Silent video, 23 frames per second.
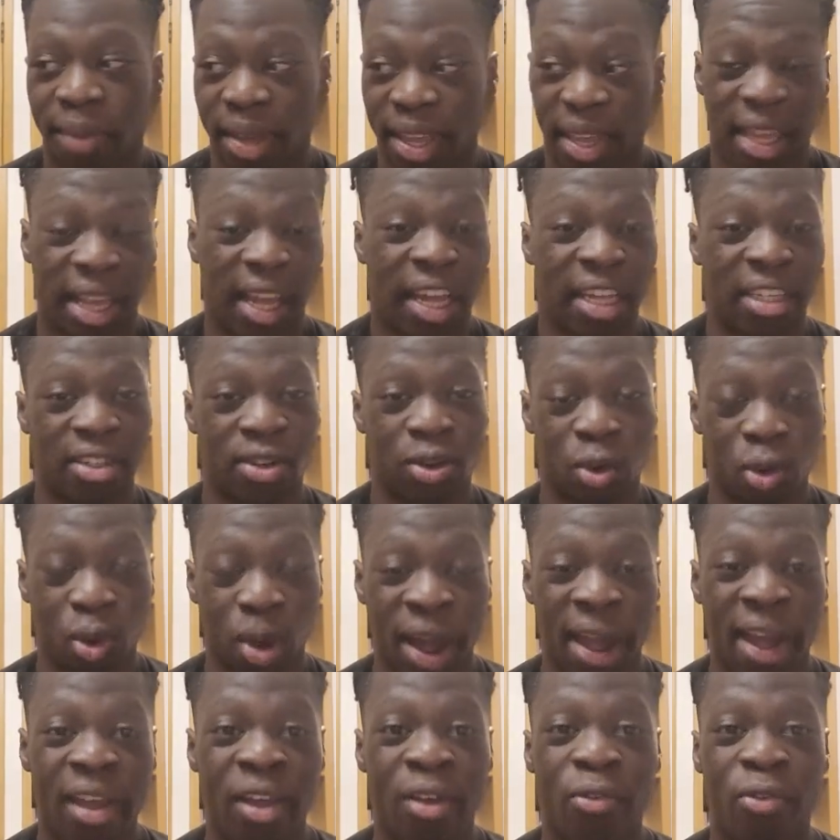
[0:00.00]
He has
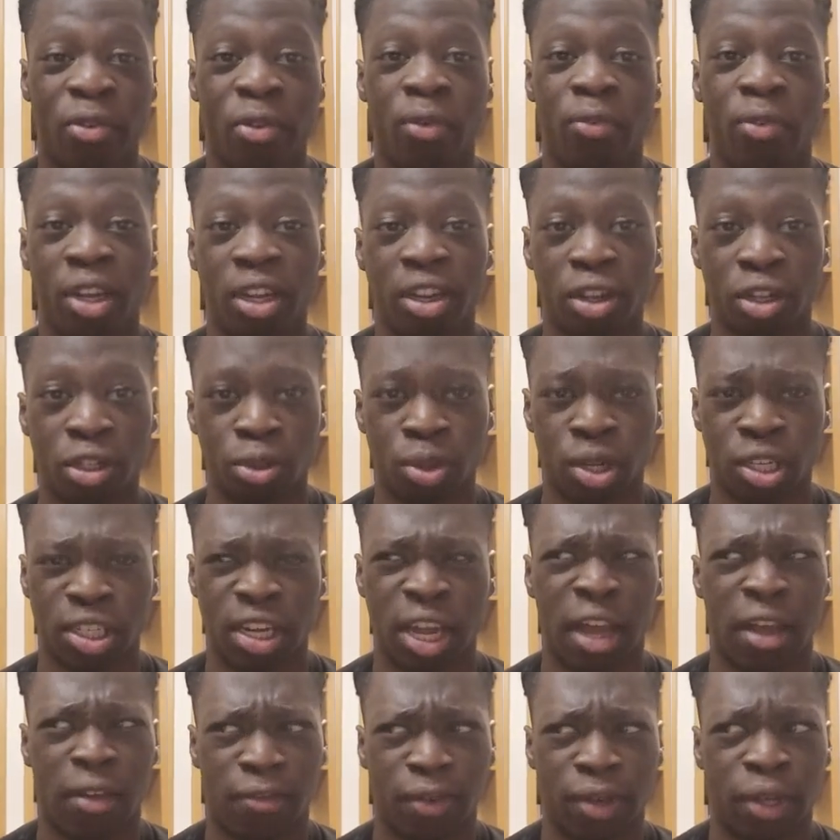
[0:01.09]
quite a few videos which
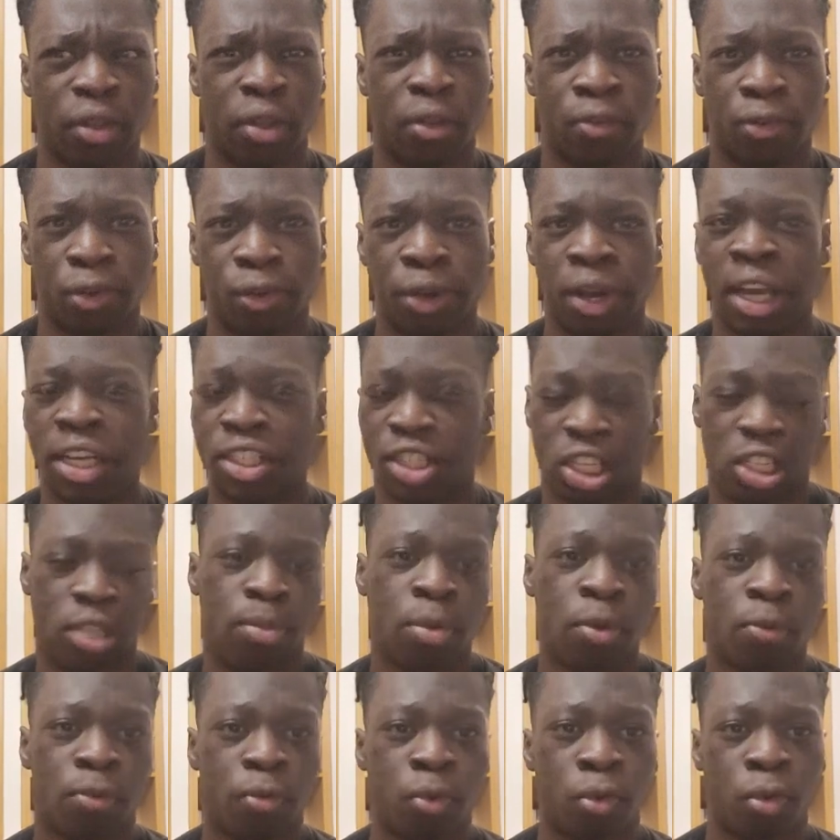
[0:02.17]
I think are very
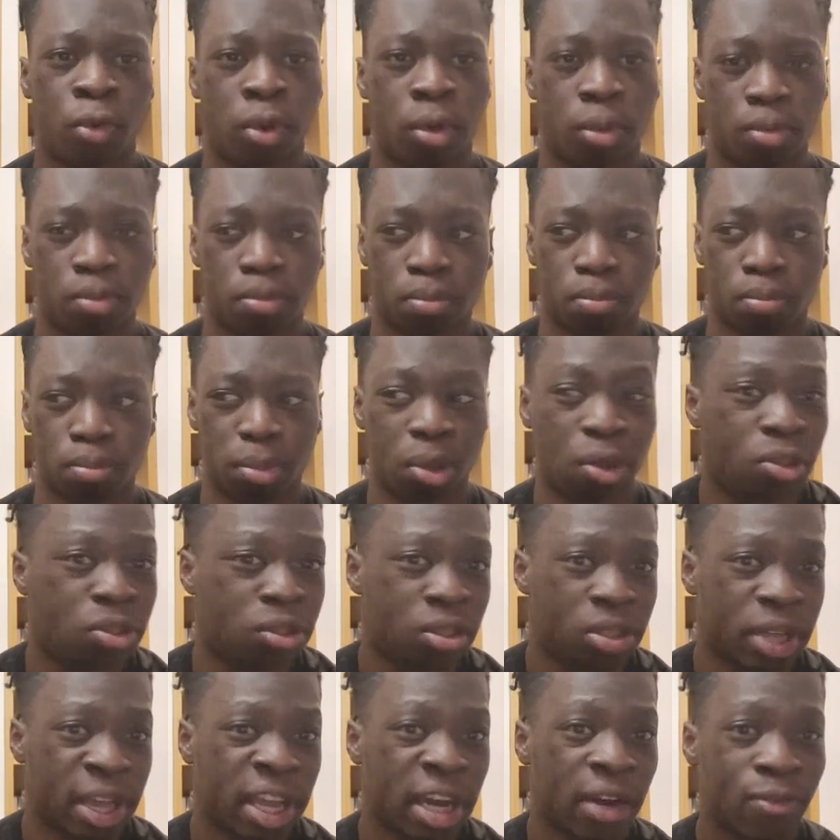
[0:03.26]
accessible for
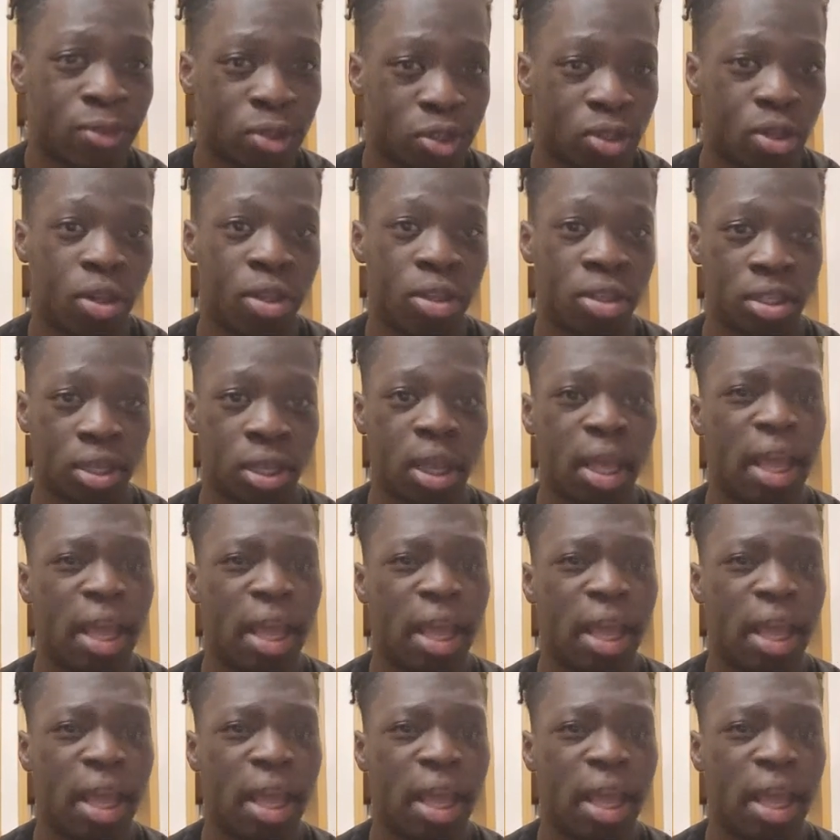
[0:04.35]
most A-level students.